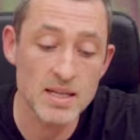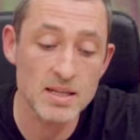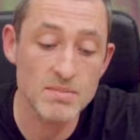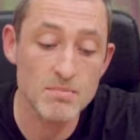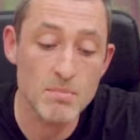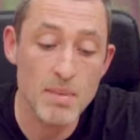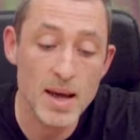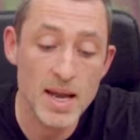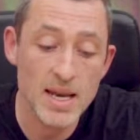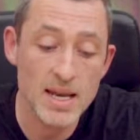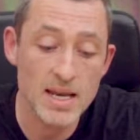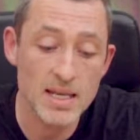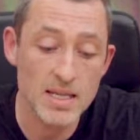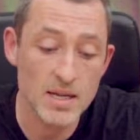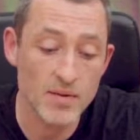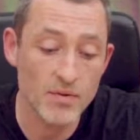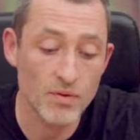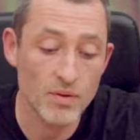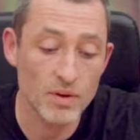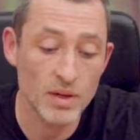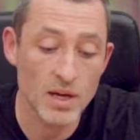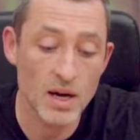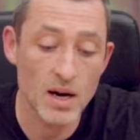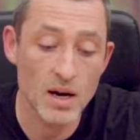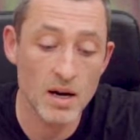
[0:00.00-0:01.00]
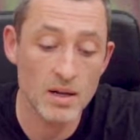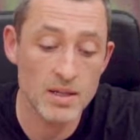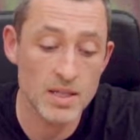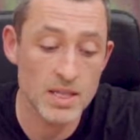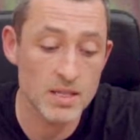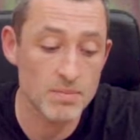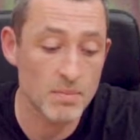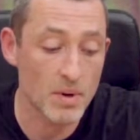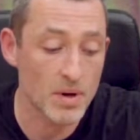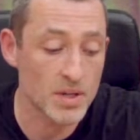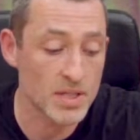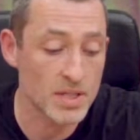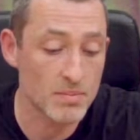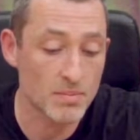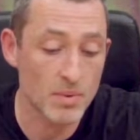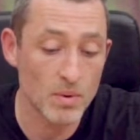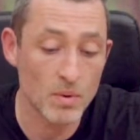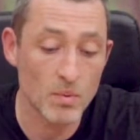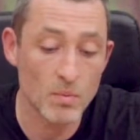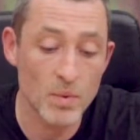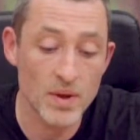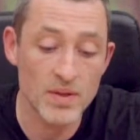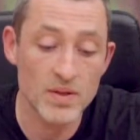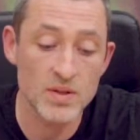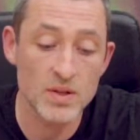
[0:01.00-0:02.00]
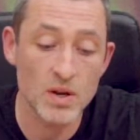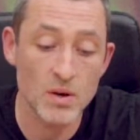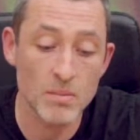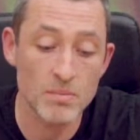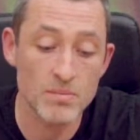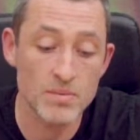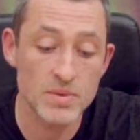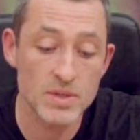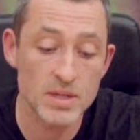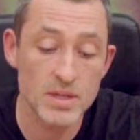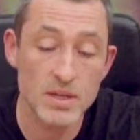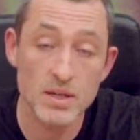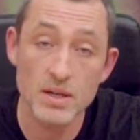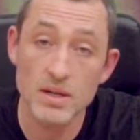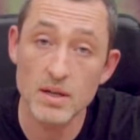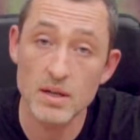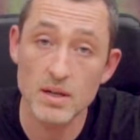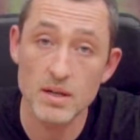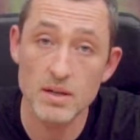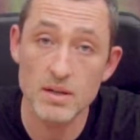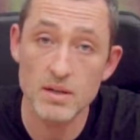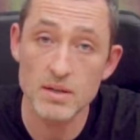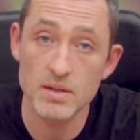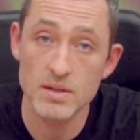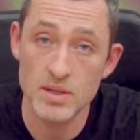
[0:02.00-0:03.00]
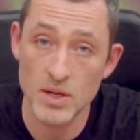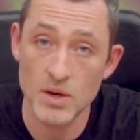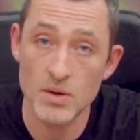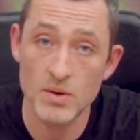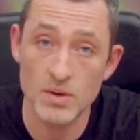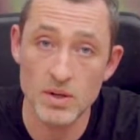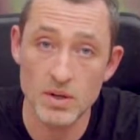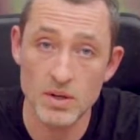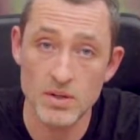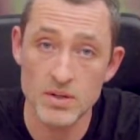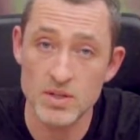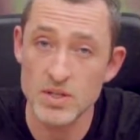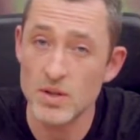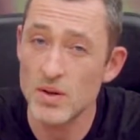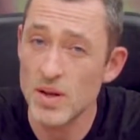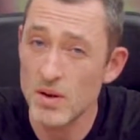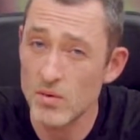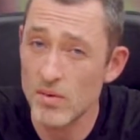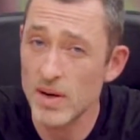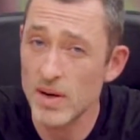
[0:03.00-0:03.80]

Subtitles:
as many different cards as possible with Tom's token. So that